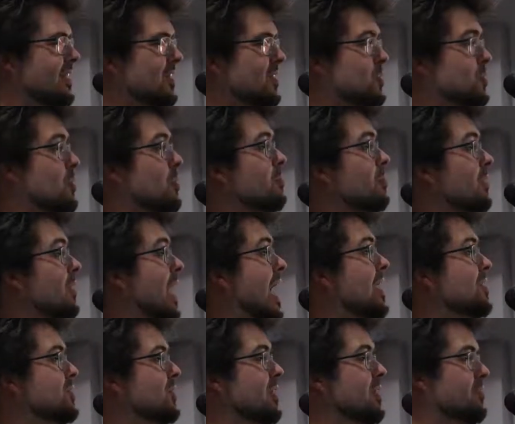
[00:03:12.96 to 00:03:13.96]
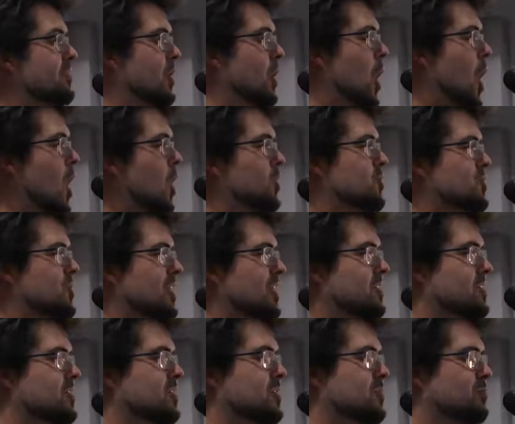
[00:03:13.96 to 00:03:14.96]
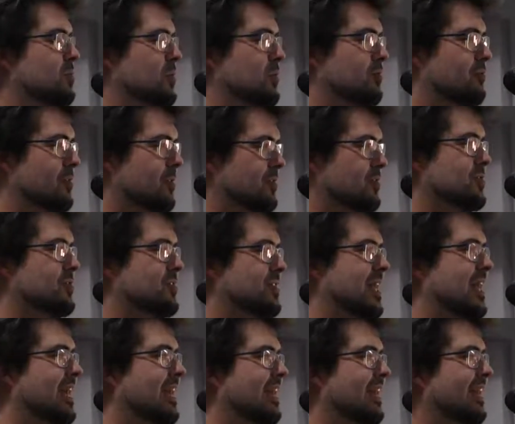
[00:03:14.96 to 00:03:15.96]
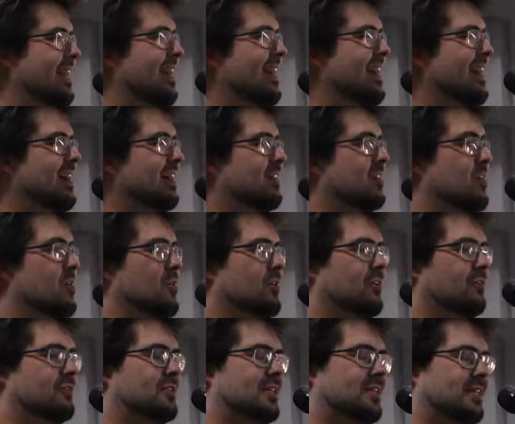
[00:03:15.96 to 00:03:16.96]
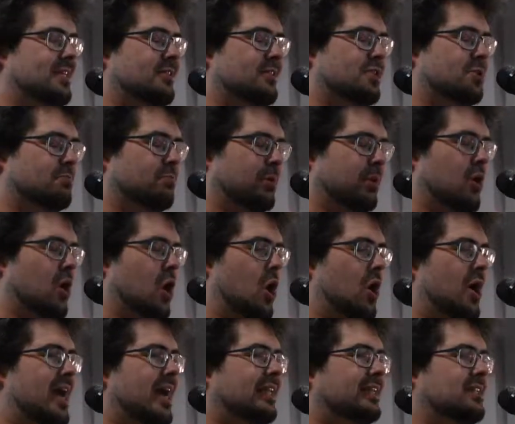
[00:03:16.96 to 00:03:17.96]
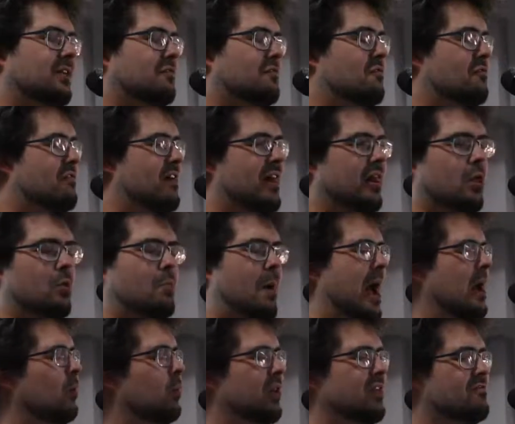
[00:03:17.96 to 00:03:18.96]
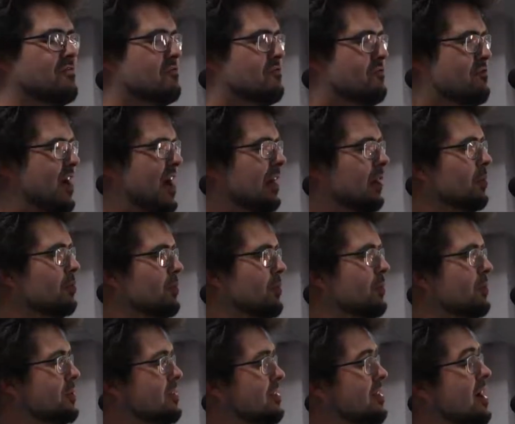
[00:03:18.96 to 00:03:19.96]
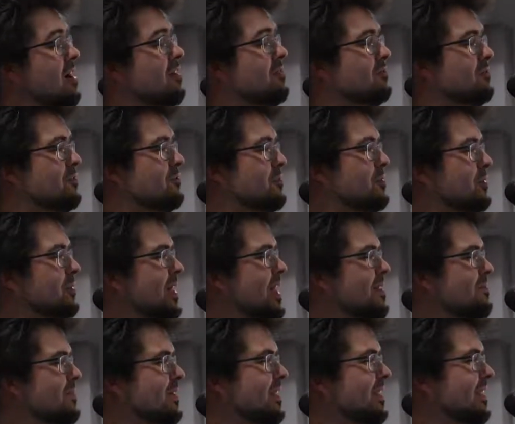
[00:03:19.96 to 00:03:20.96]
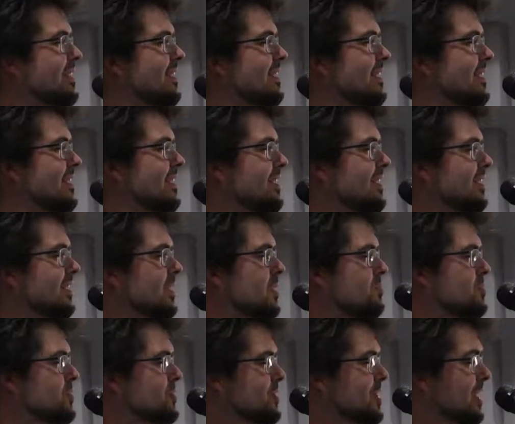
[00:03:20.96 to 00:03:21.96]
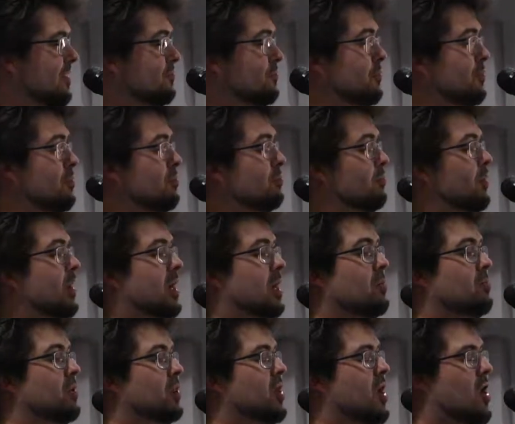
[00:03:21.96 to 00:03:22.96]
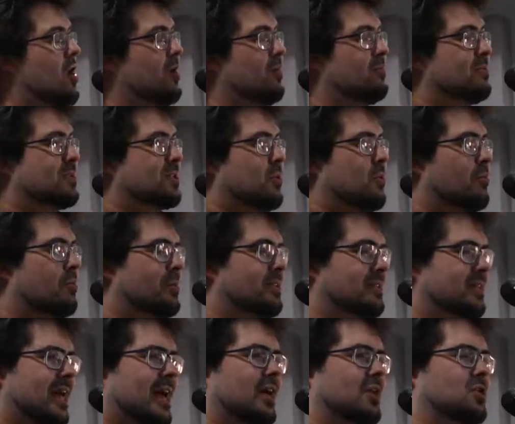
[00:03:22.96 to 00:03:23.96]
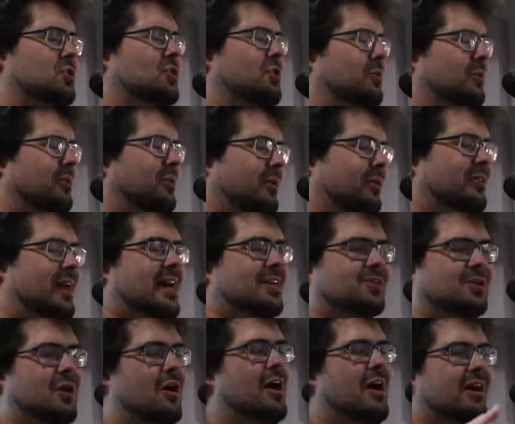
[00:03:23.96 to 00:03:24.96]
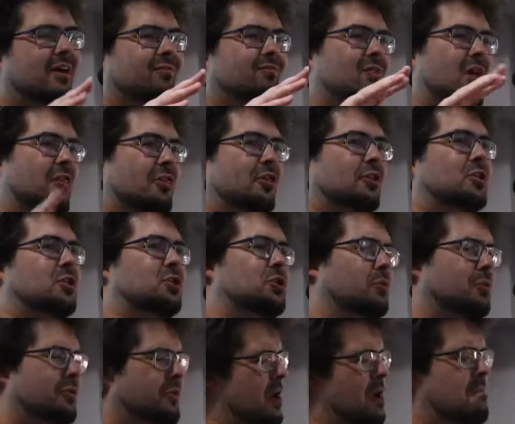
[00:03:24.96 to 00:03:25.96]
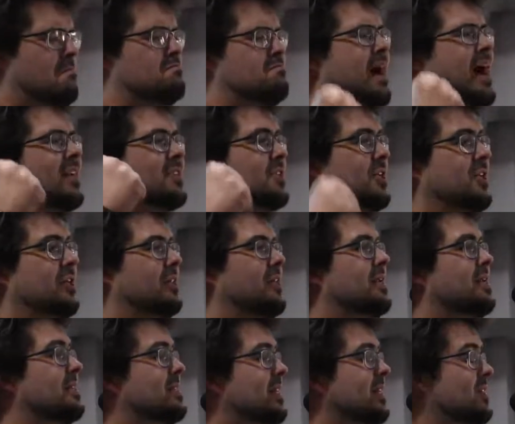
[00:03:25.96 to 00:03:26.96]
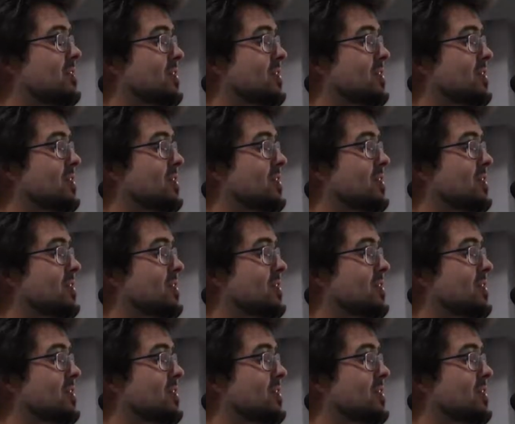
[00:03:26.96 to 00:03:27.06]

So I'm glad you like the car chases, but you've got to stay long enough to see this plot develop. I will envelop you with love if you let me. Keep you safe with unbreakable arms. I will protect you. And look, that's got nothing to do with masculinity.